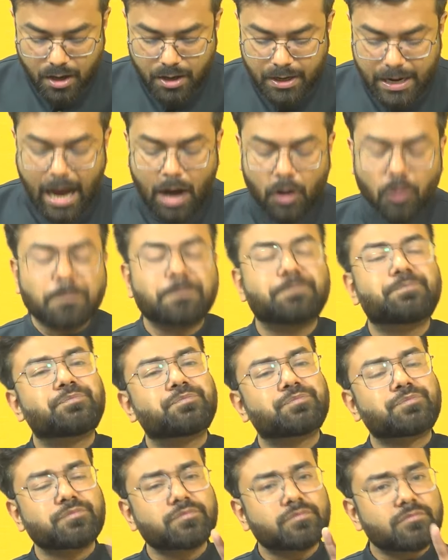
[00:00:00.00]
Now,
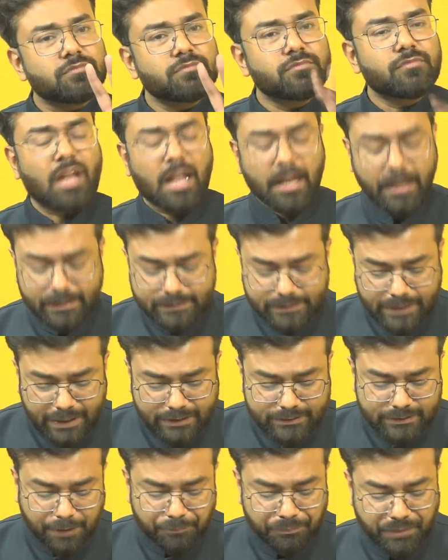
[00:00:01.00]
he
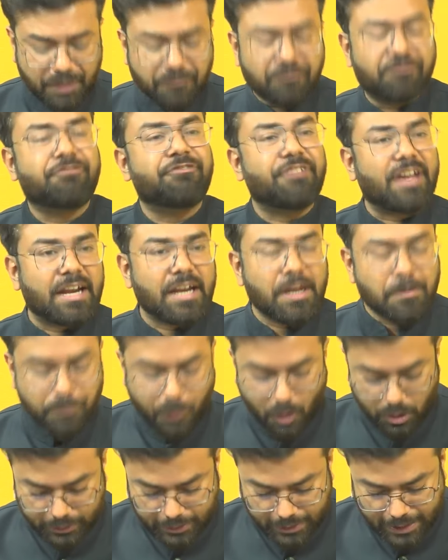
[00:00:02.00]
says something very
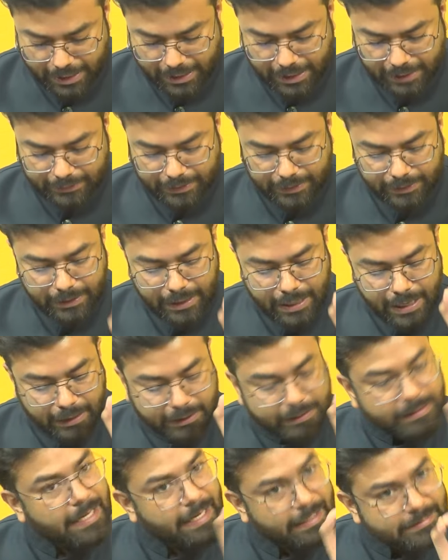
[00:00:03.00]
important, and I think
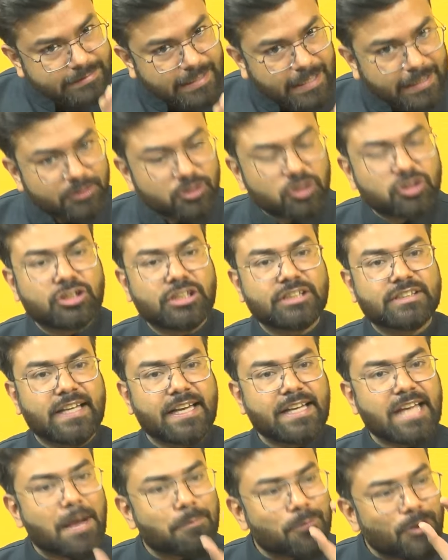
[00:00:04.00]
these are the things
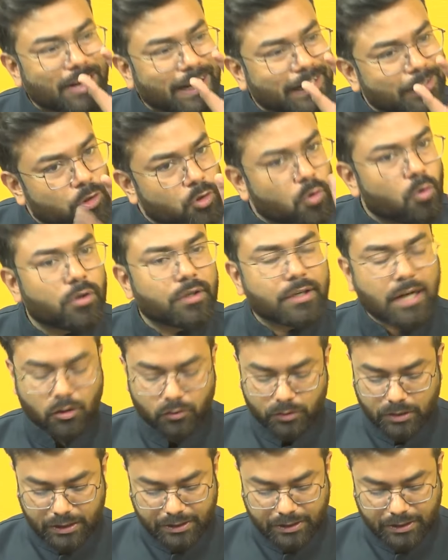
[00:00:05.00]
you have to note down.